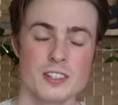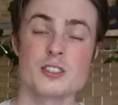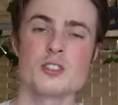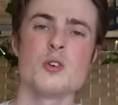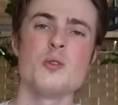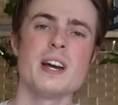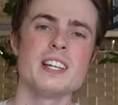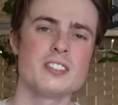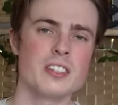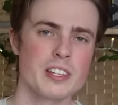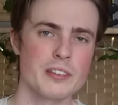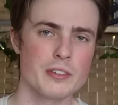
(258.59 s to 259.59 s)
So, a
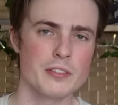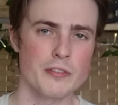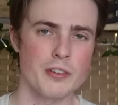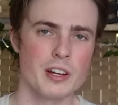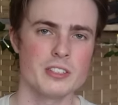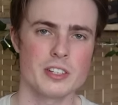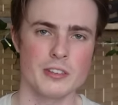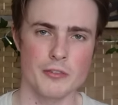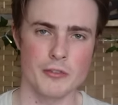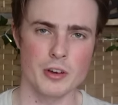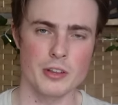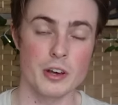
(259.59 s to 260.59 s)
significant find in
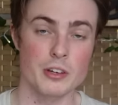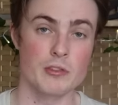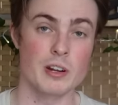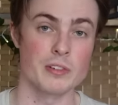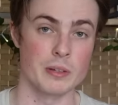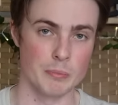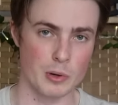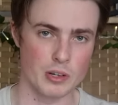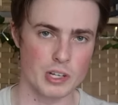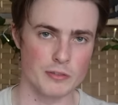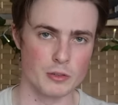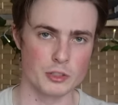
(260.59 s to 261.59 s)
further unravelling bird
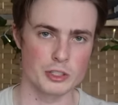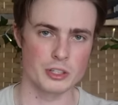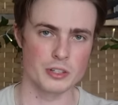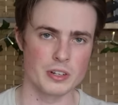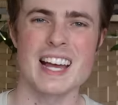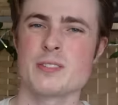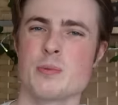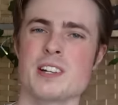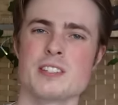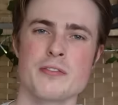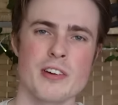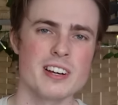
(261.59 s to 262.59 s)
evolution, as well
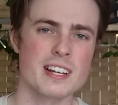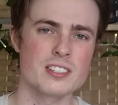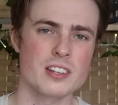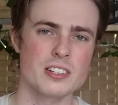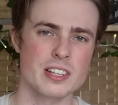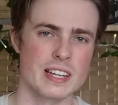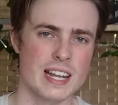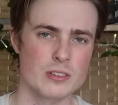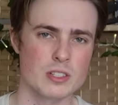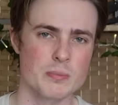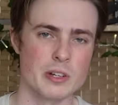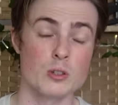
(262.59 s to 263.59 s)
as a very exciting
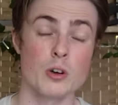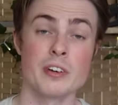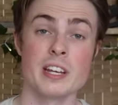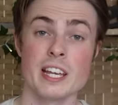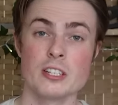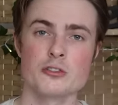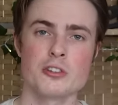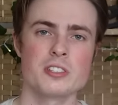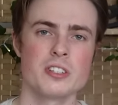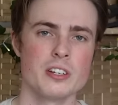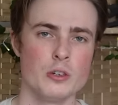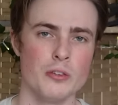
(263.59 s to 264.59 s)
announcement of an
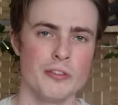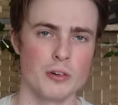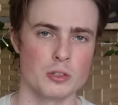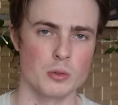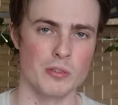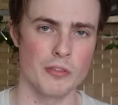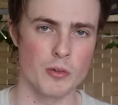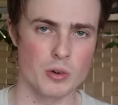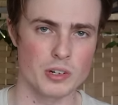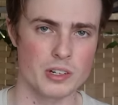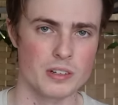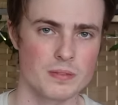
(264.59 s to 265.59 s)
interesting new fossil
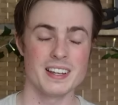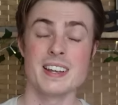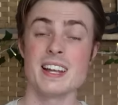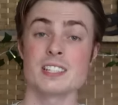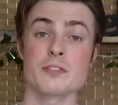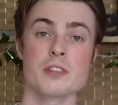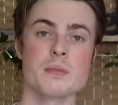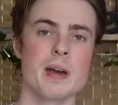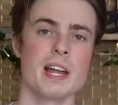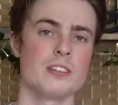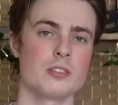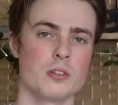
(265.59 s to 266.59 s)
fauna. Next for the
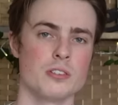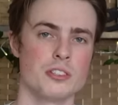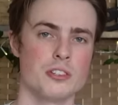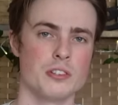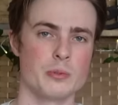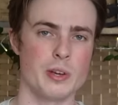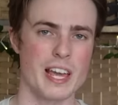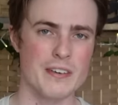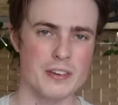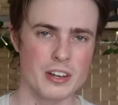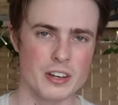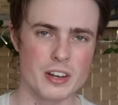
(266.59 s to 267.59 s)
paleontology news, we
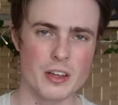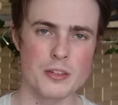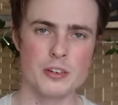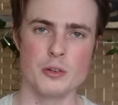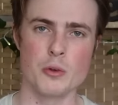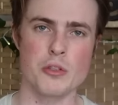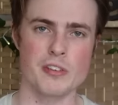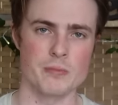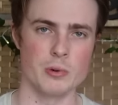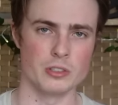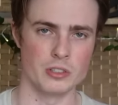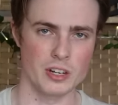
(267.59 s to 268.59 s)
have another new
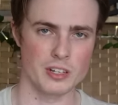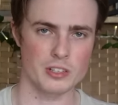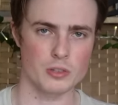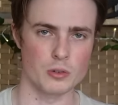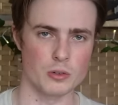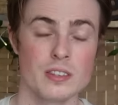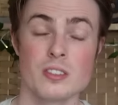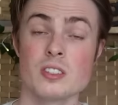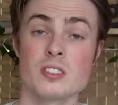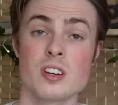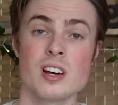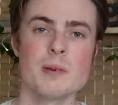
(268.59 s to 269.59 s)
theropod dinosaur,
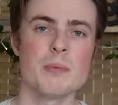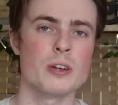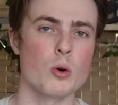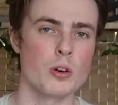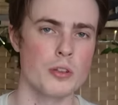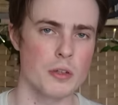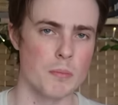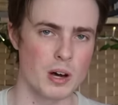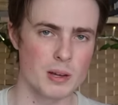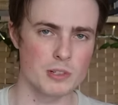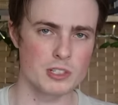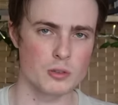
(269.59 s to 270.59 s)
this time an
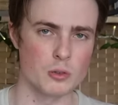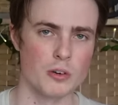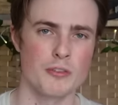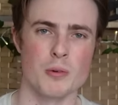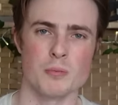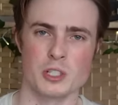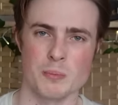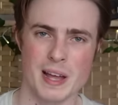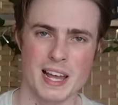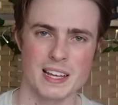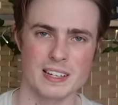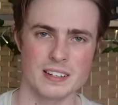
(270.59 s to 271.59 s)
ornithomimosaur from
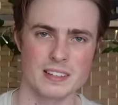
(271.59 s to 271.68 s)
Japan.